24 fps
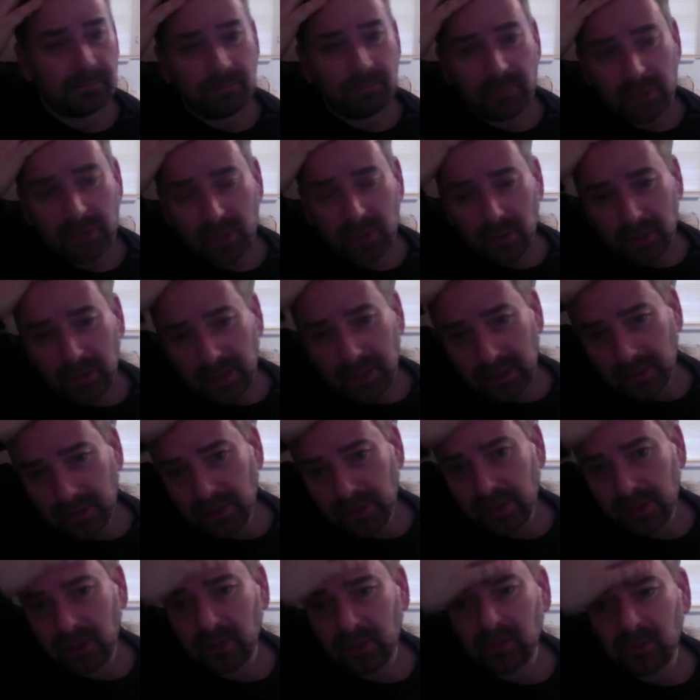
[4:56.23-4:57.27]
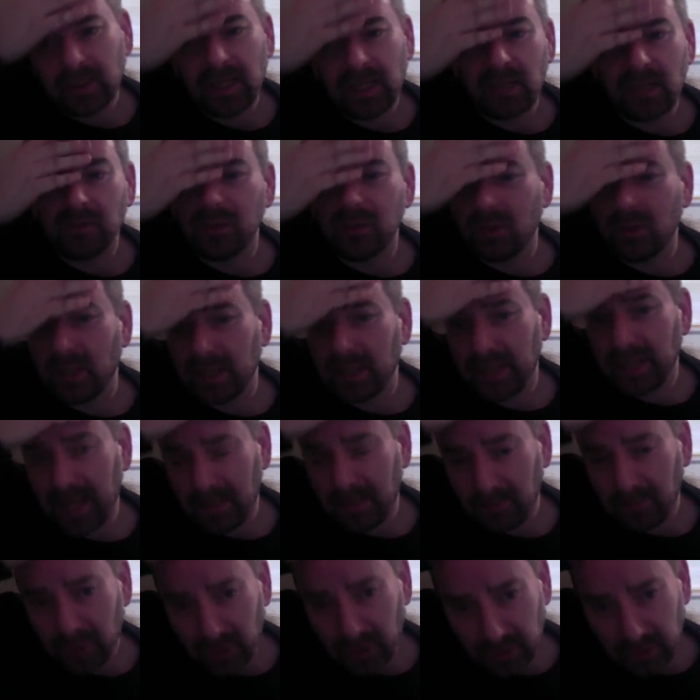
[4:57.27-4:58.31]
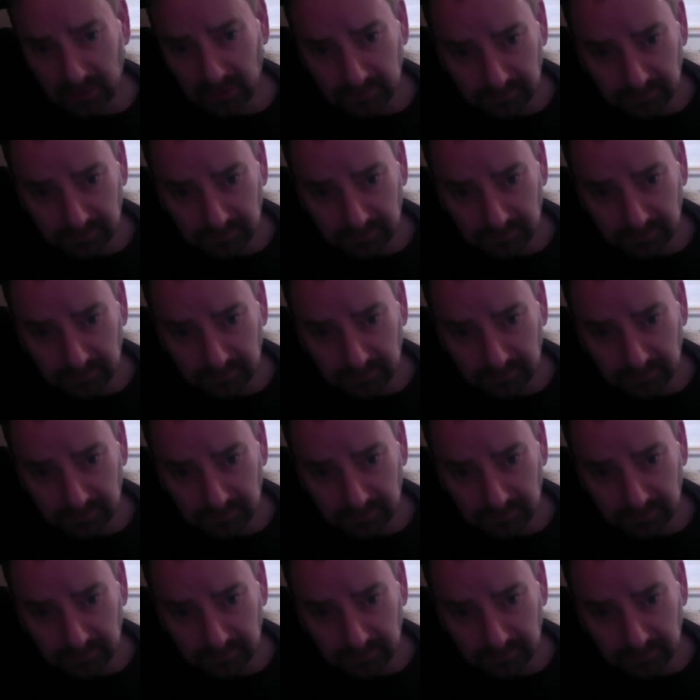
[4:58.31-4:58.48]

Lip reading: So yeah, so how do I capture